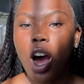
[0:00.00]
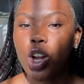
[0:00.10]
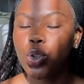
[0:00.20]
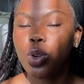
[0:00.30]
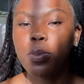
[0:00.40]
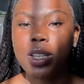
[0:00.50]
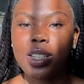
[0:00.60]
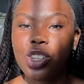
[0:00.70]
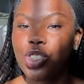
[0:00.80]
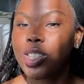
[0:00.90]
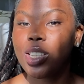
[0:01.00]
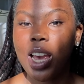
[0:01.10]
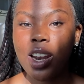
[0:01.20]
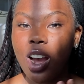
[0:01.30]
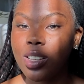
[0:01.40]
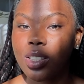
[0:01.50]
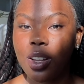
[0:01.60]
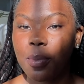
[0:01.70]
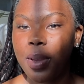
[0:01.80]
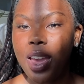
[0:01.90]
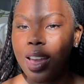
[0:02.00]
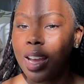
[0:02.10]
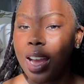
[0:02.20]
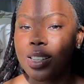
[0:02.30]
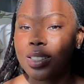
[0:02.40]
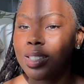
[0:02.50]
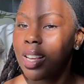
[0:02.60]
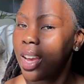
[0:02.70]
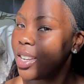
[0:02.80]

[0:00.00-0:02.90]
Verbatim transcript: are doing maths literacy and ask them hey guys